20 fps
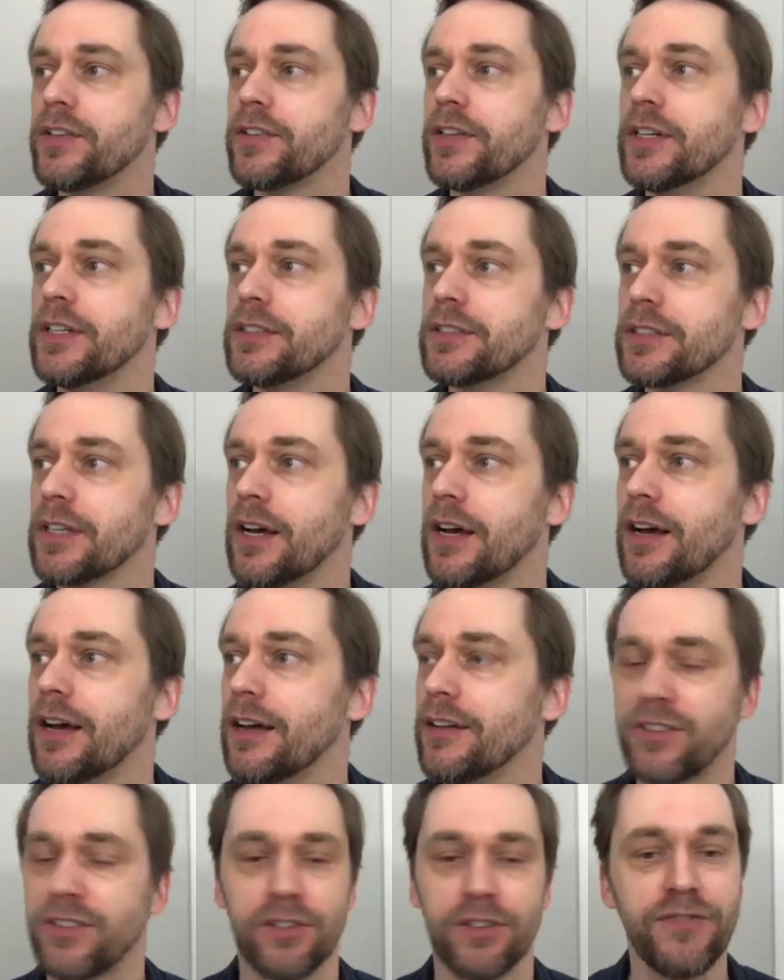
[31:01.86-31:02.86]
that
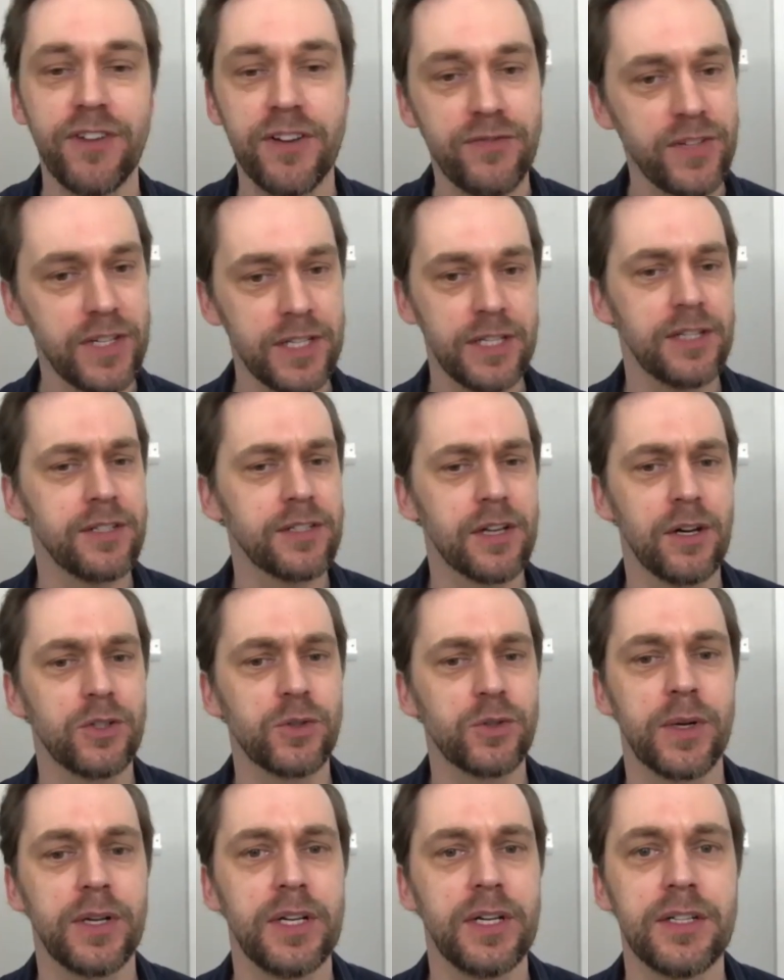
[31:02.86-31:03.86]
sort of 15 years ago,
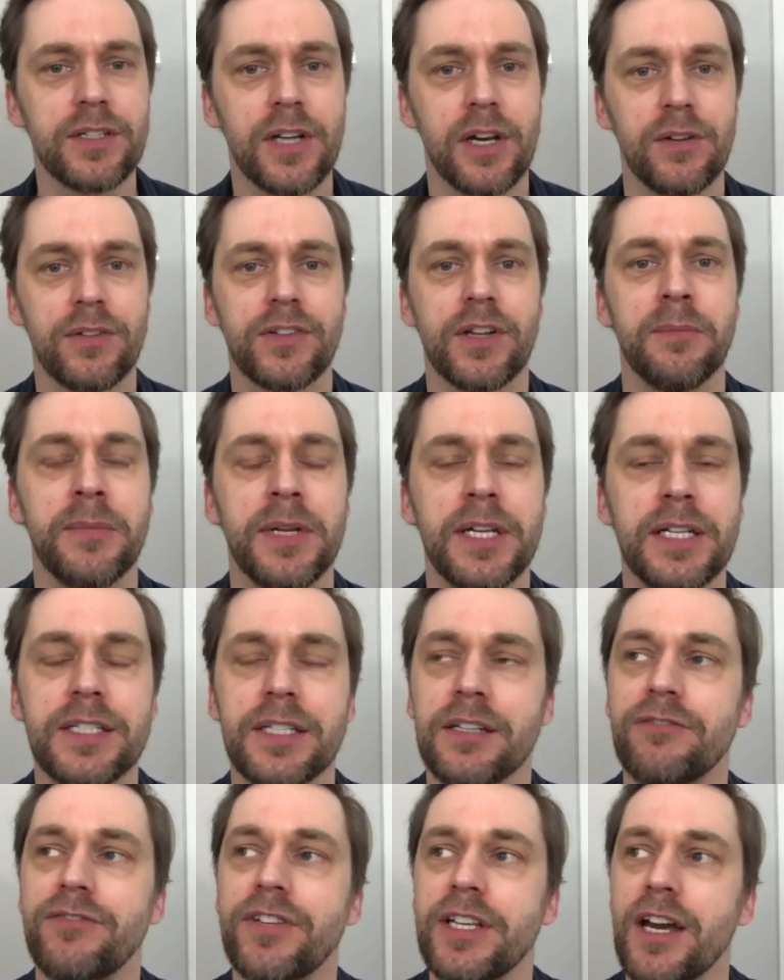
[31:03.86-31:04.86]
20 years ago, somebody
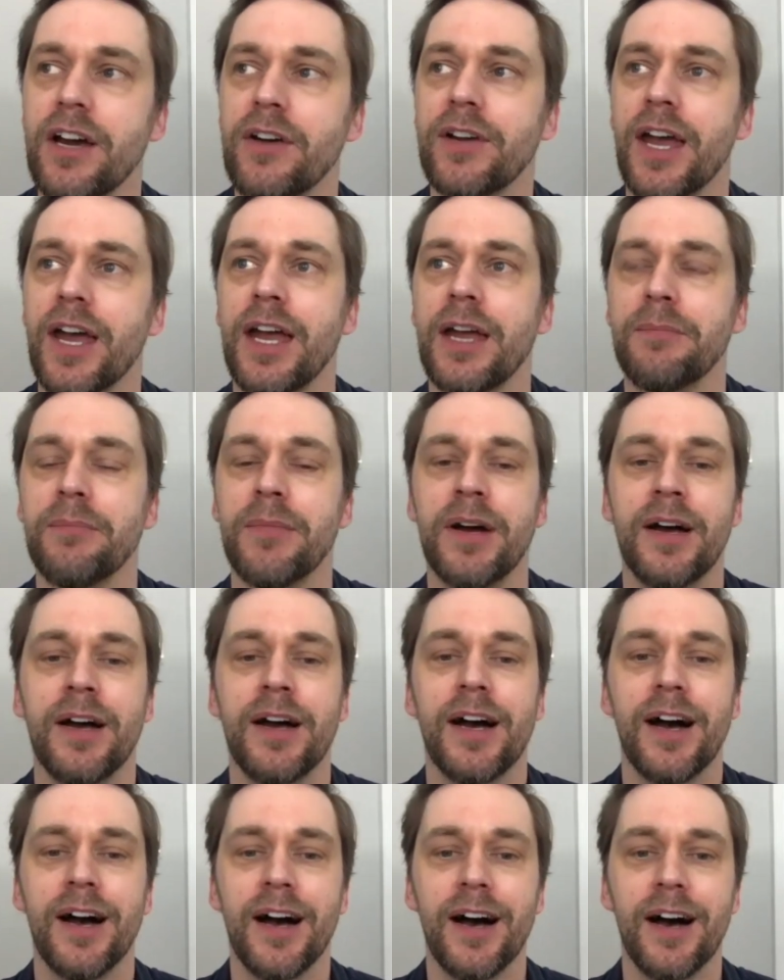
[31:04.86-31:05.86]
did a video game
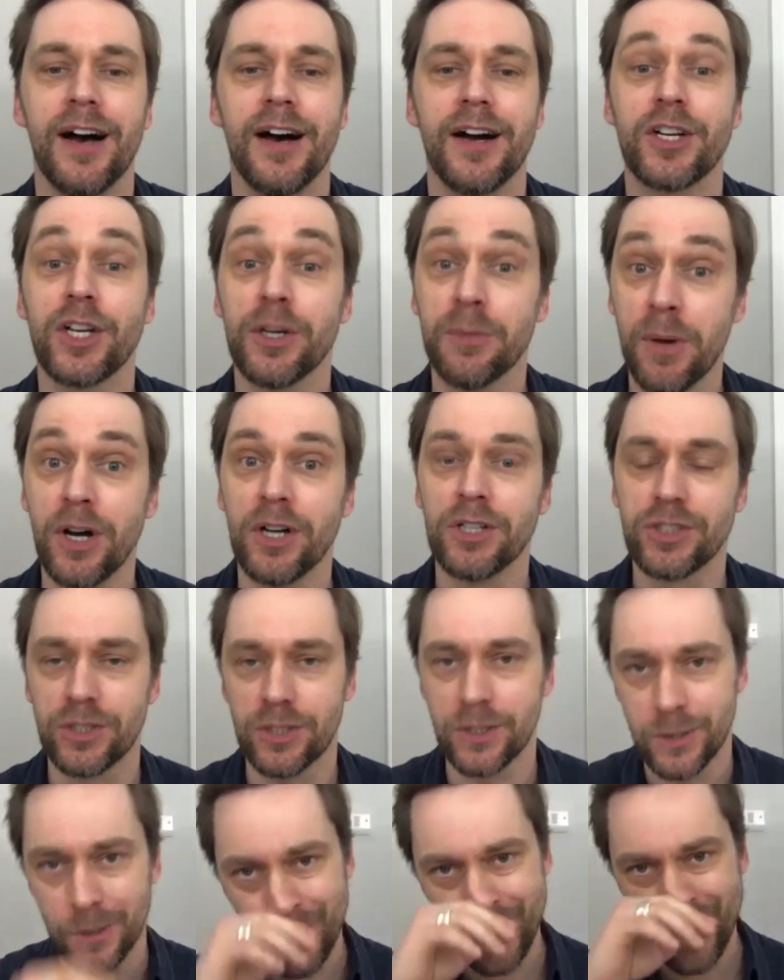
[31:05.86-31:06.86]

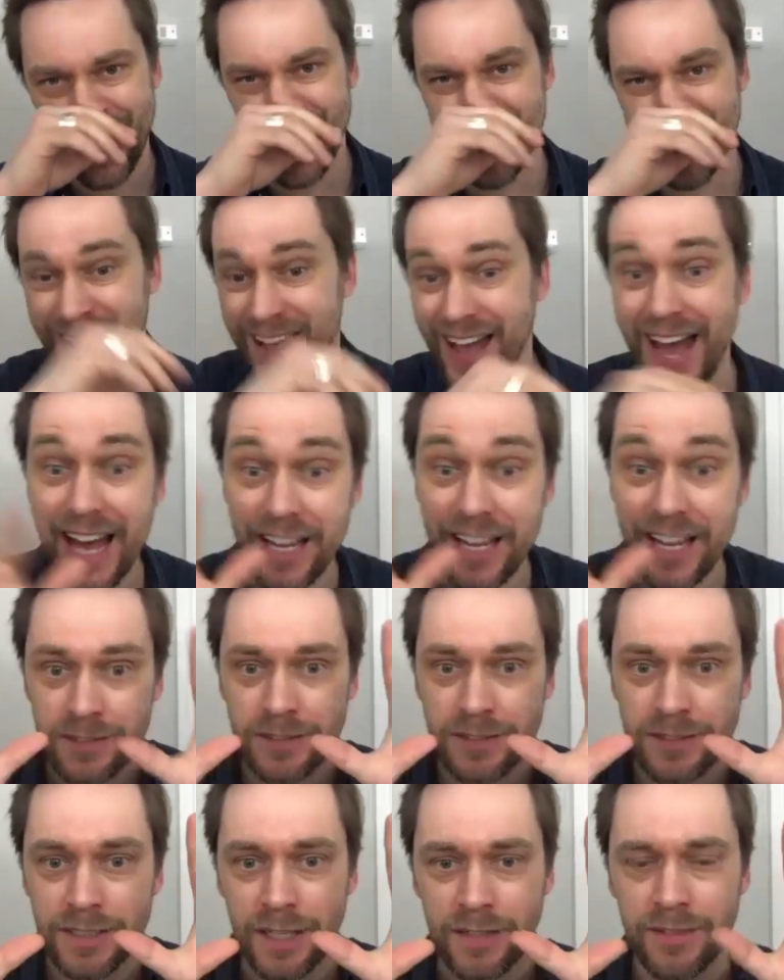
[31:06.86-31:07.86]
commercial and they hadn't
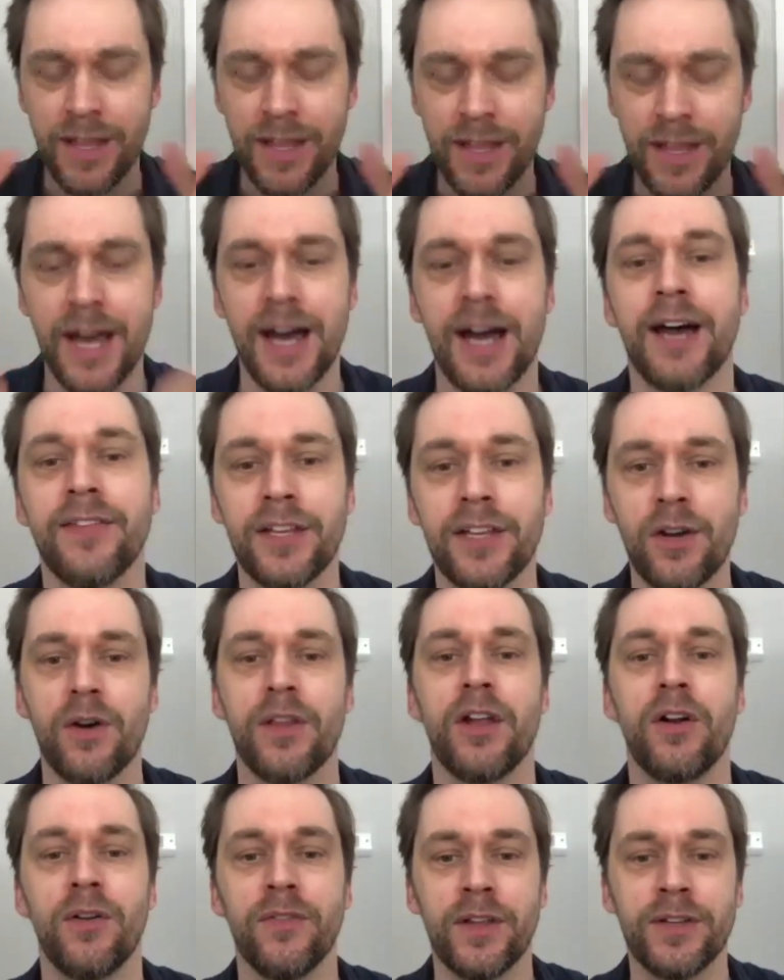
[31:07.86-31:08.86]
done that, and they got
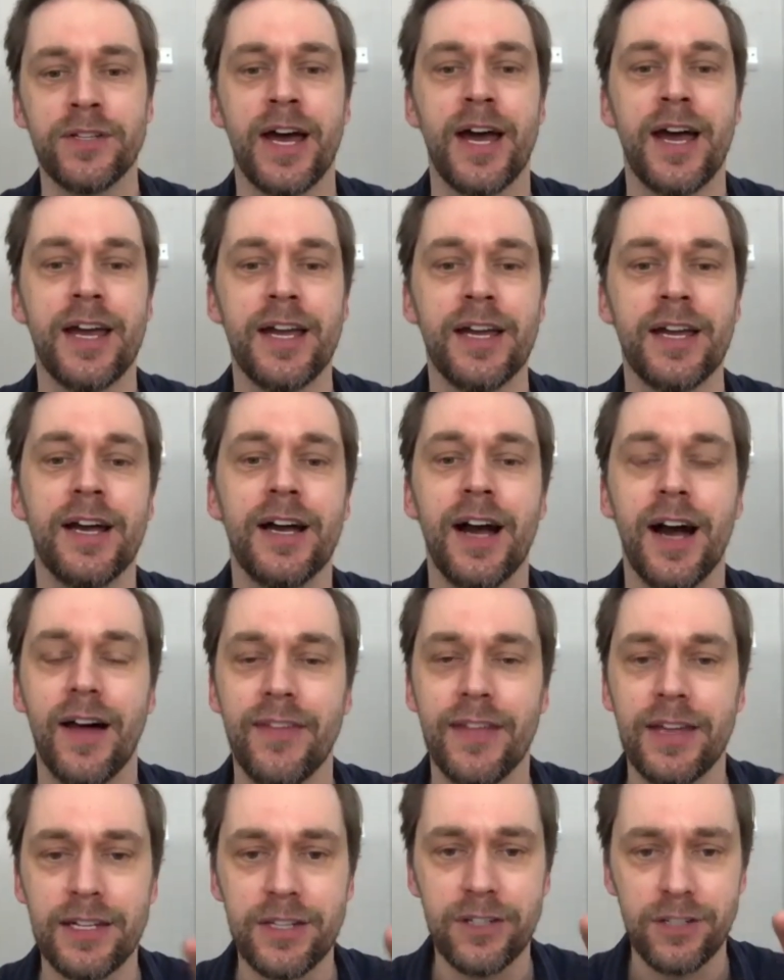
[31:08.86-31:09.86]
there on the day and they
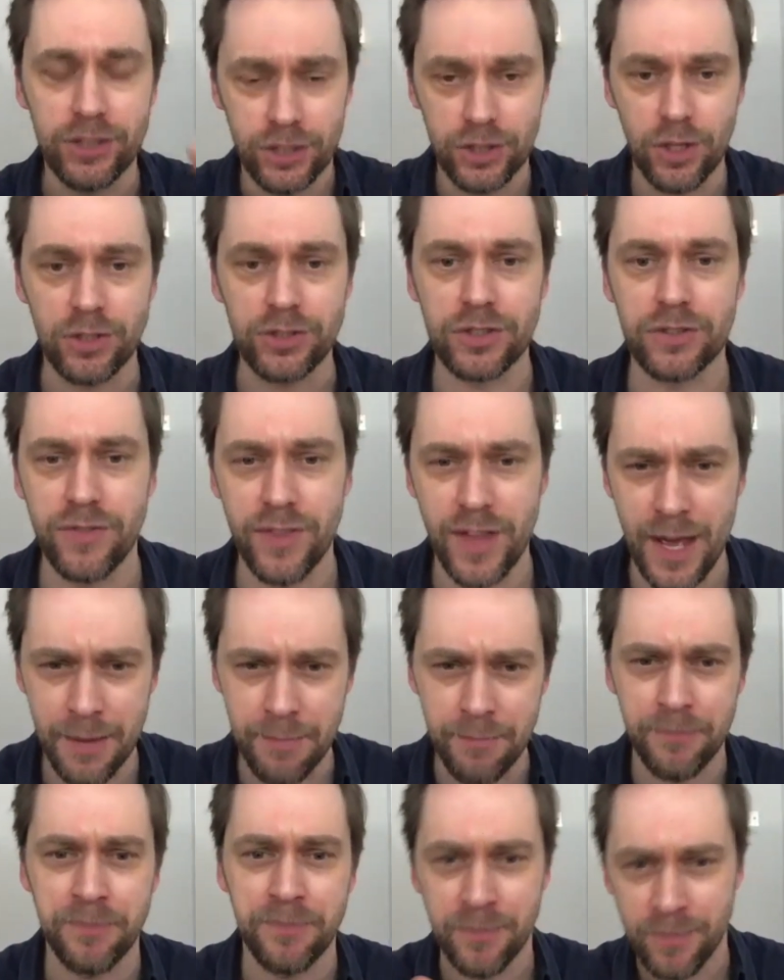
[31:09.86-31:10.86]
needed a shot of
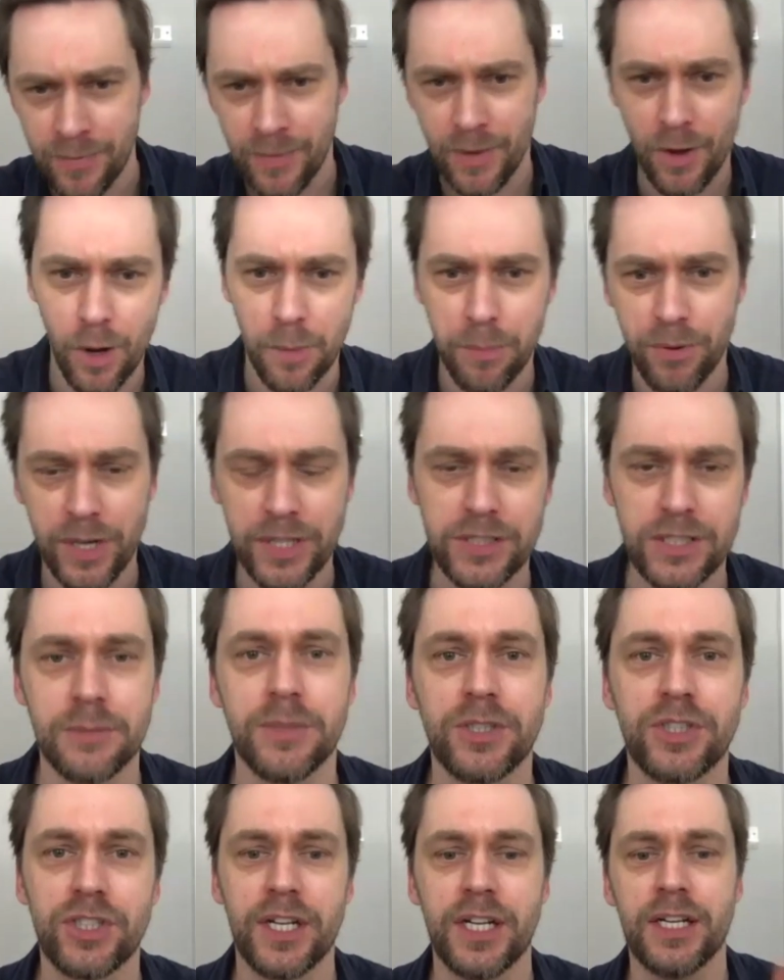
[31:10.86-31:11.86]
them operating the
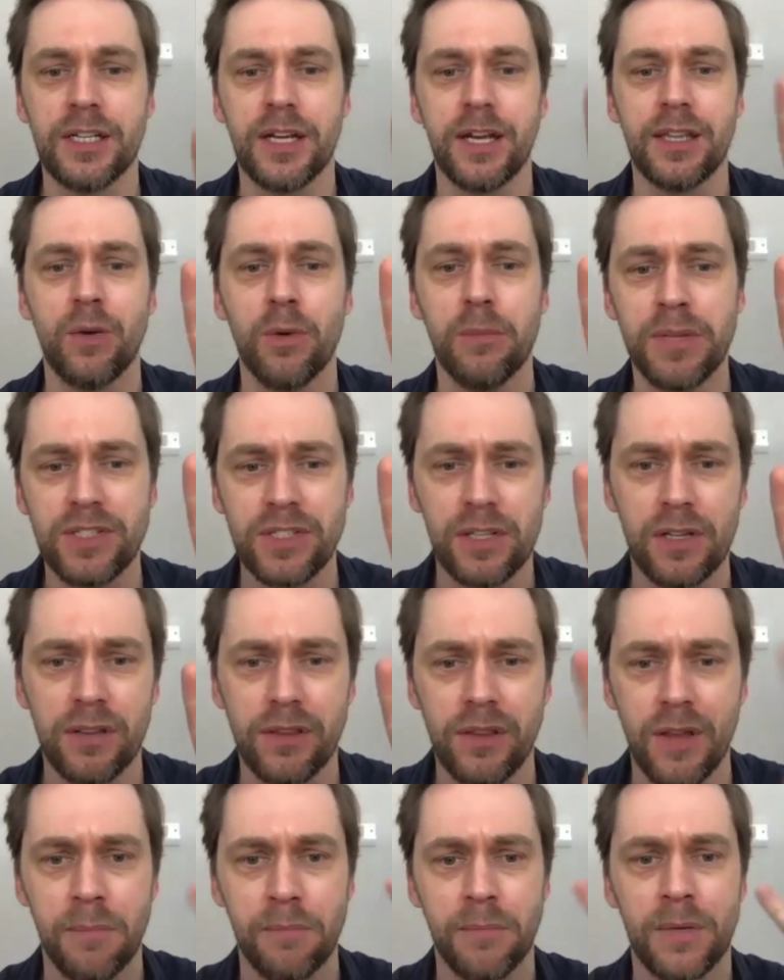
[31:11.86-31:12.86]
machine and they were missing a
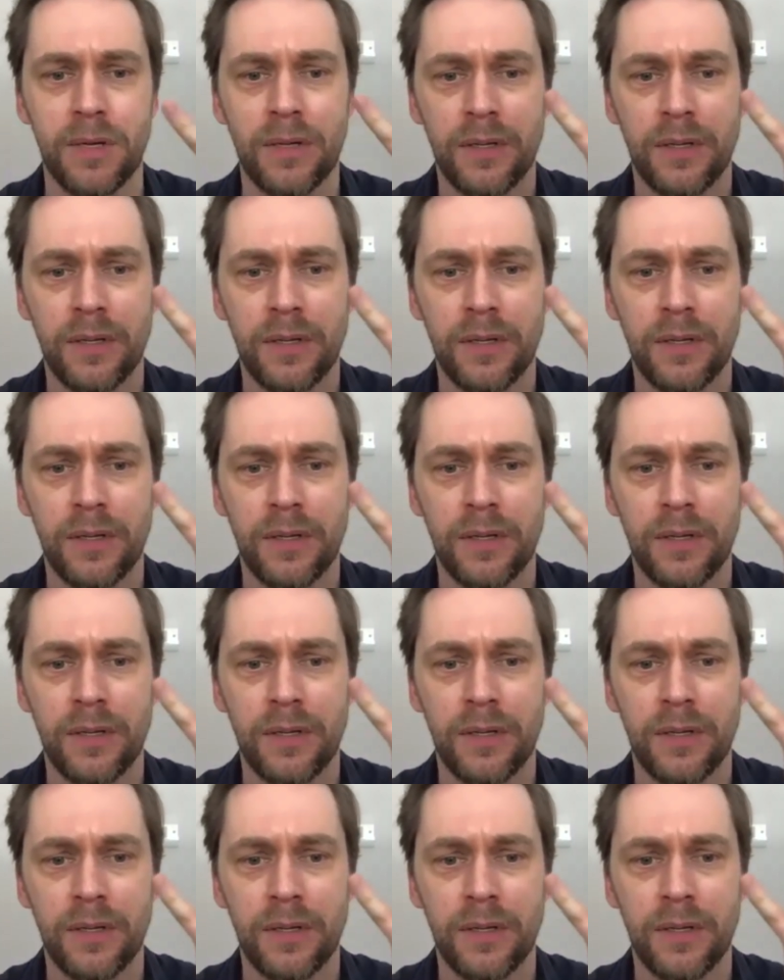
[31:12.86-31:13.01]
thumb.